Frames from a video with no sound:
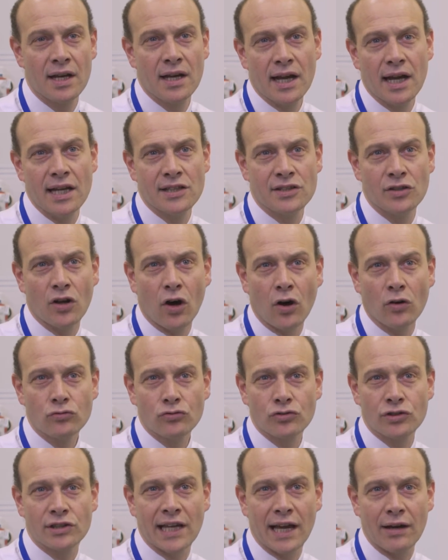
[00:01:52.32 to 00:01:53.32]
It's an
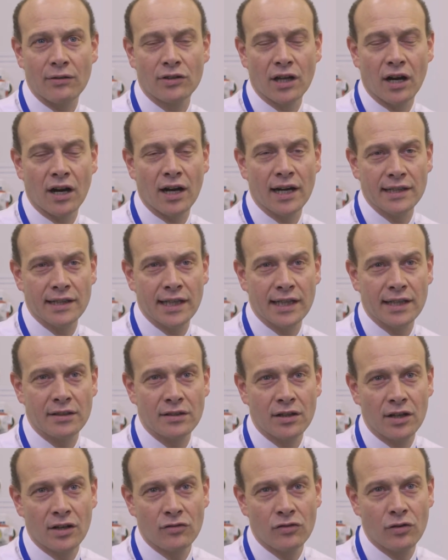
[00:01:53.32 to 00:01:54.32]
ultrasound-guided,
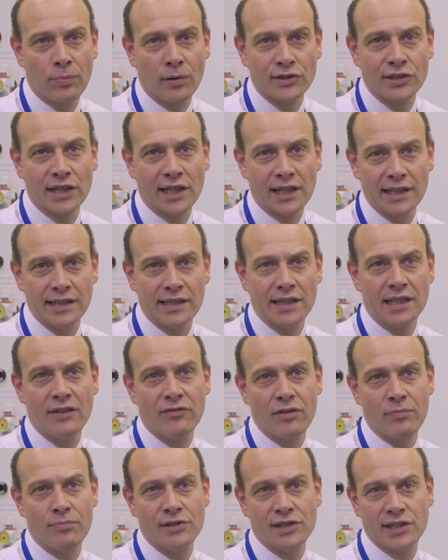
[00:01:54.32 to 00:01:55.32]
robotically
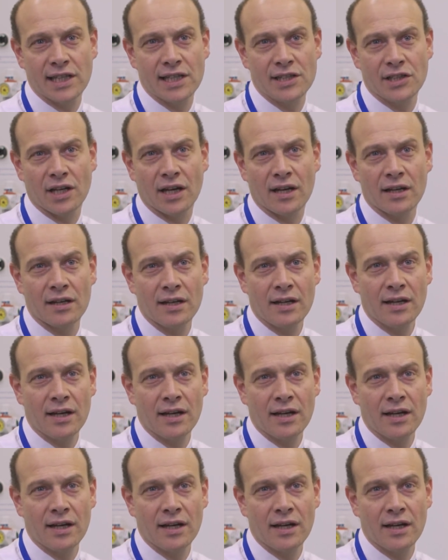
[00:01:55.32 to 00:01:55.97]
delivered procedure,